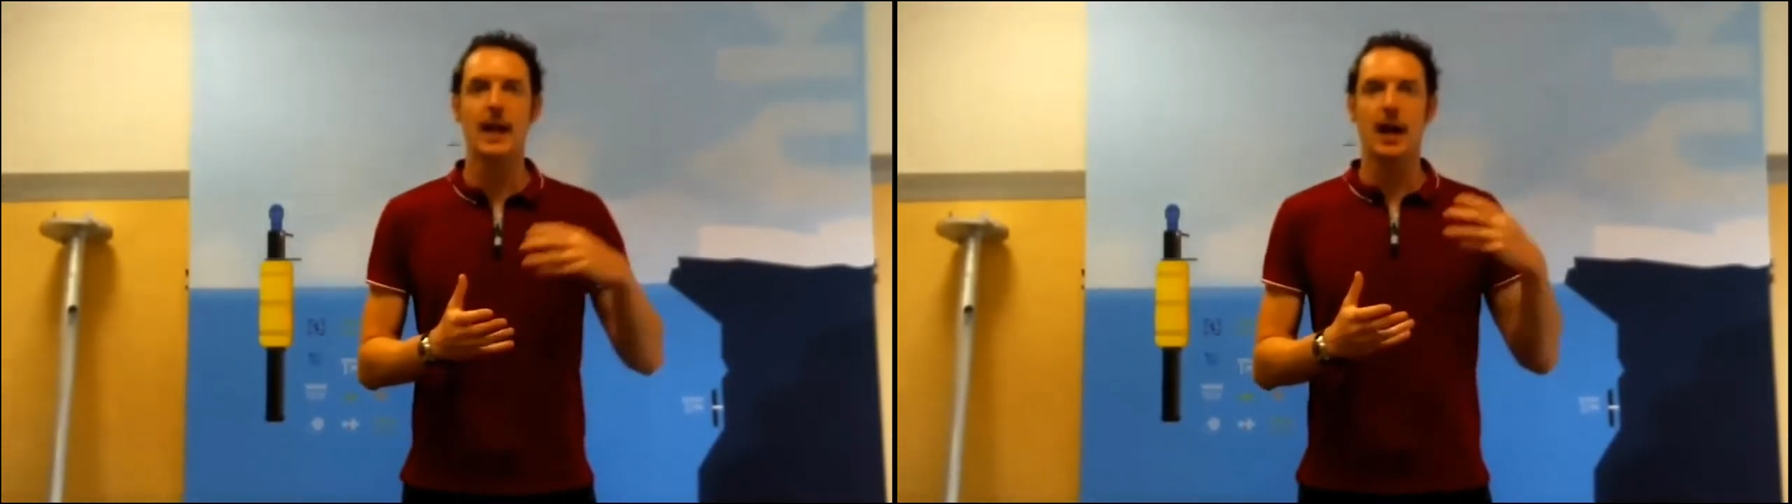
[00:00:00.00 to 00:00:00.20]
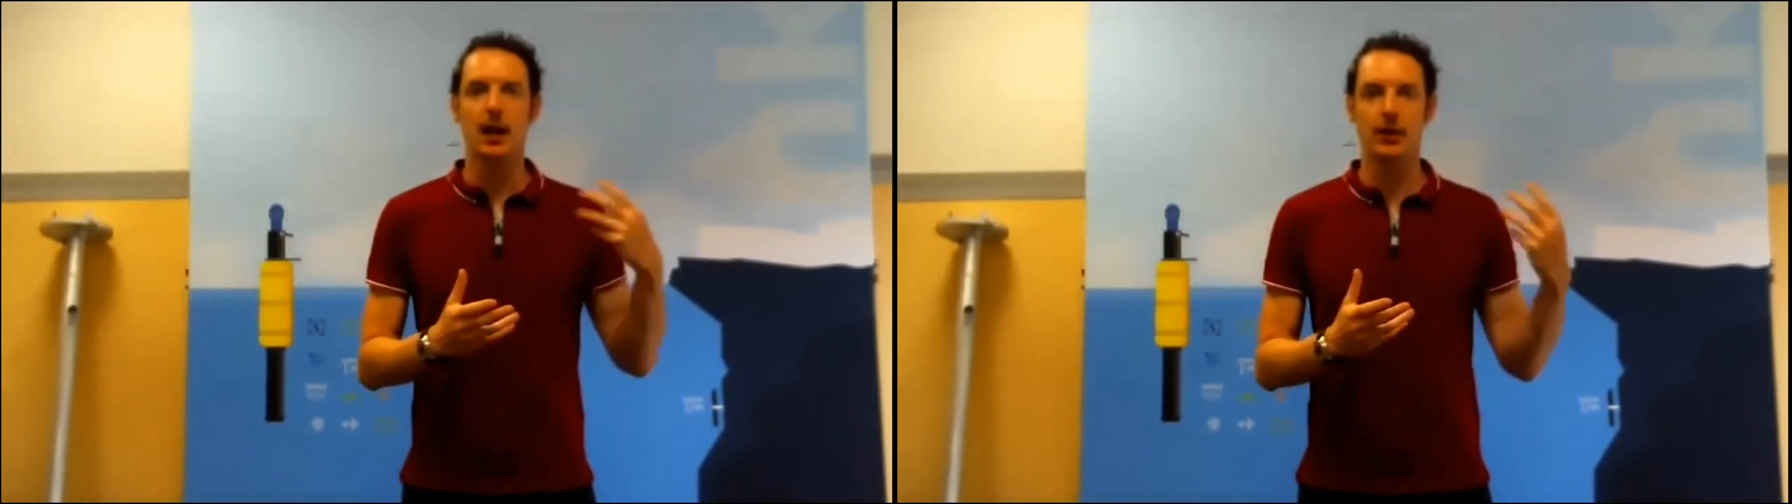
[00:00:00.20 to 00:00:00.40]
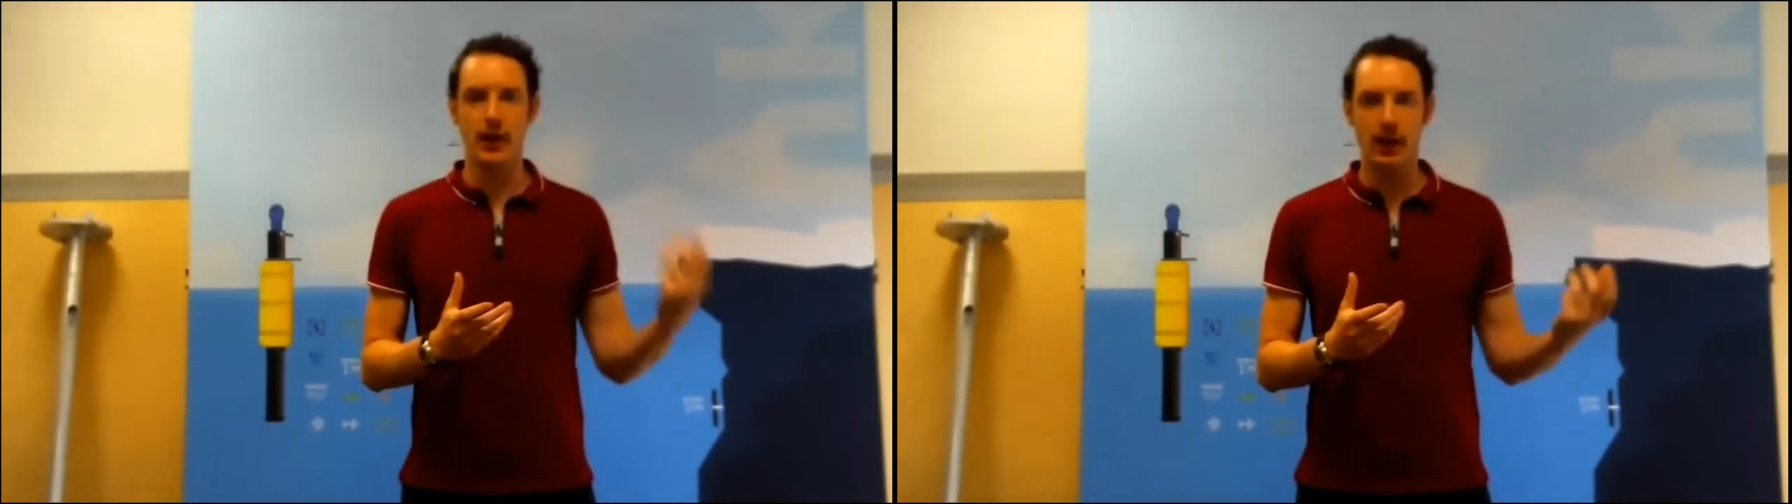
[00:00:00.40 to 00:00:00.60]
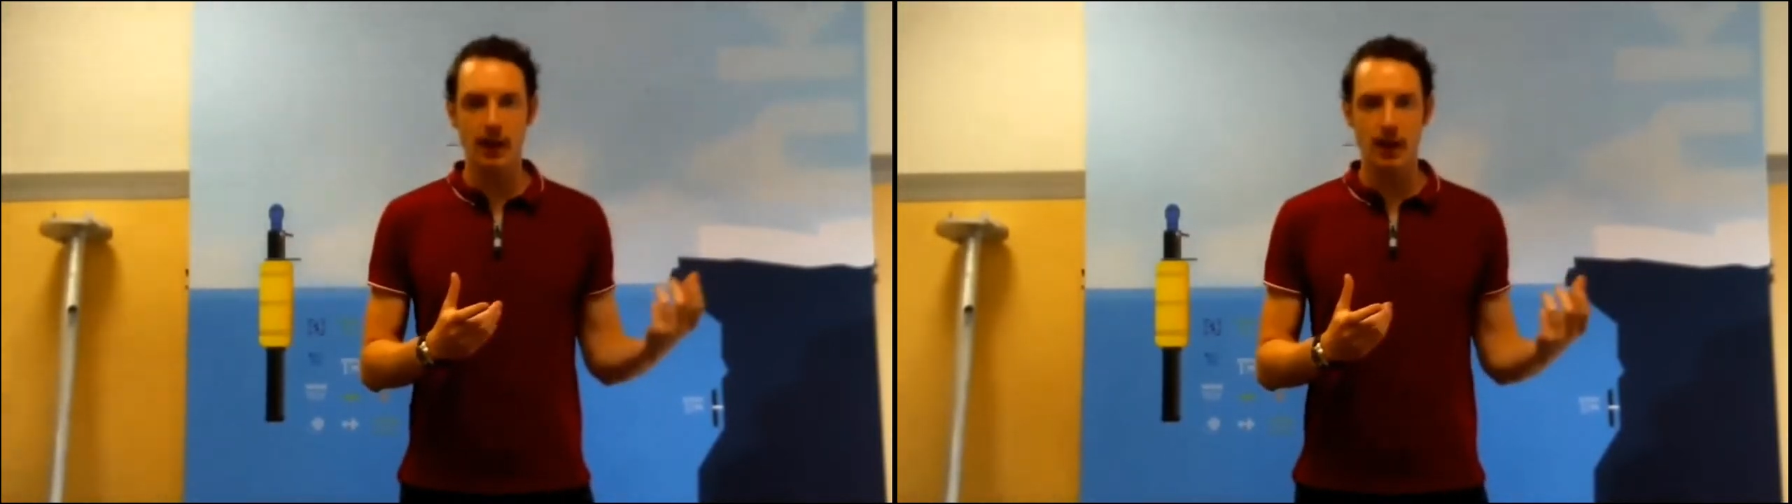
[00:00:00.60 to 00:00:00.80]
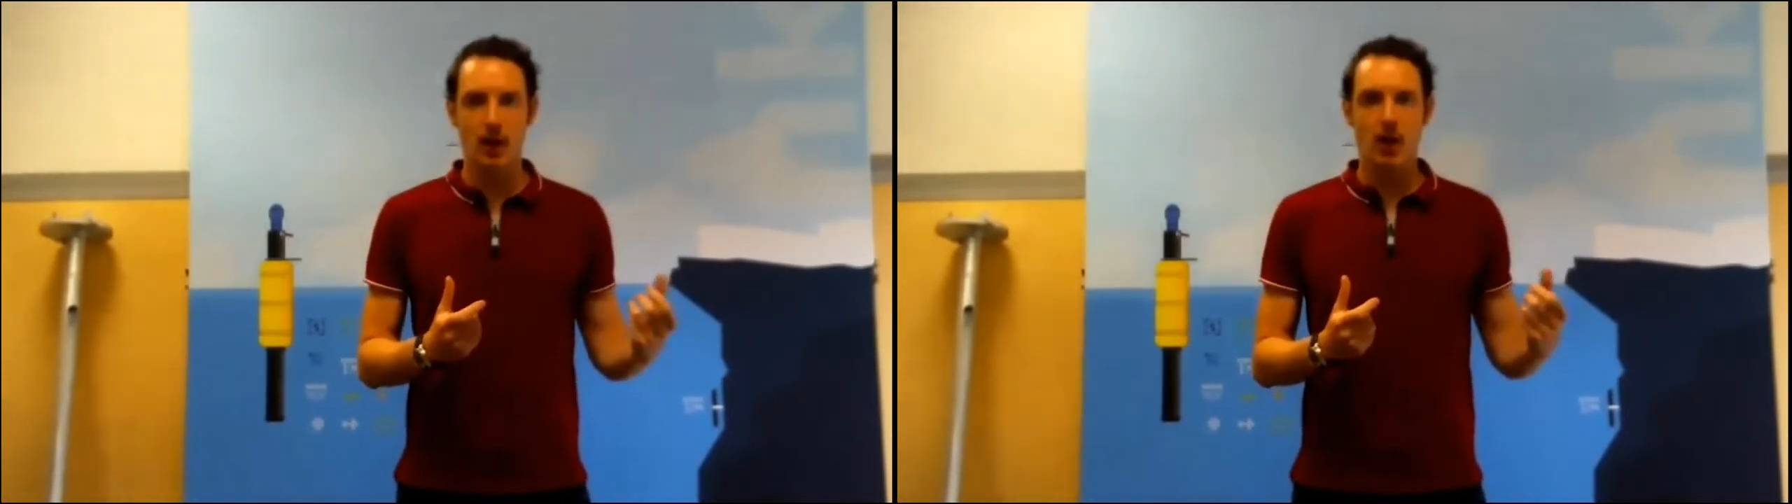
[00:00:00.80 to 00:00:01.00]
And
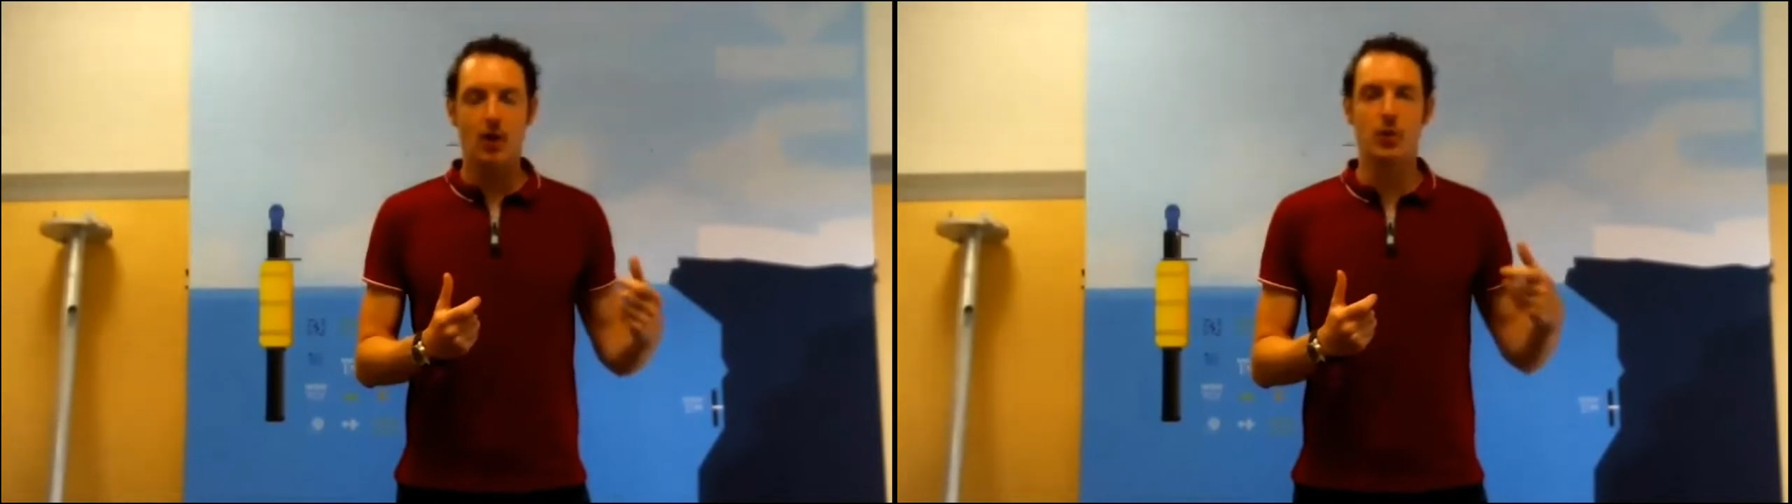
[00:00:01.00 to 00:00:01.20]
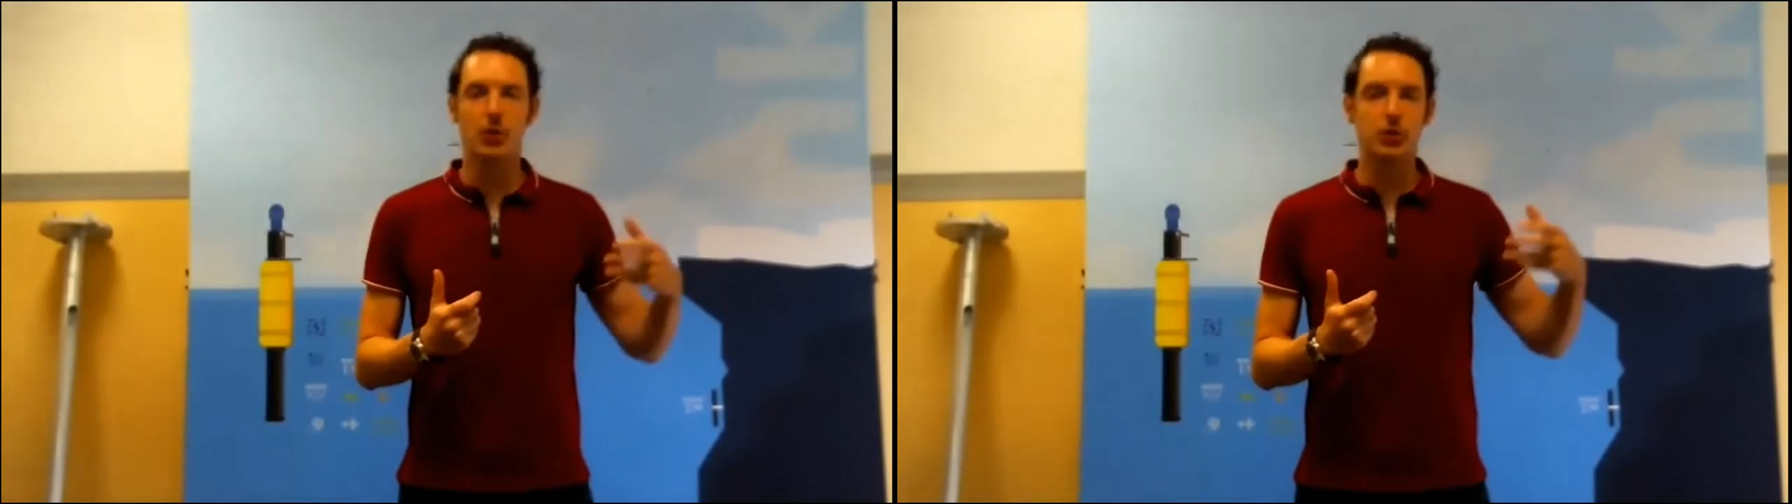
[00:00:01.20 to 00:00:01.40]
then we will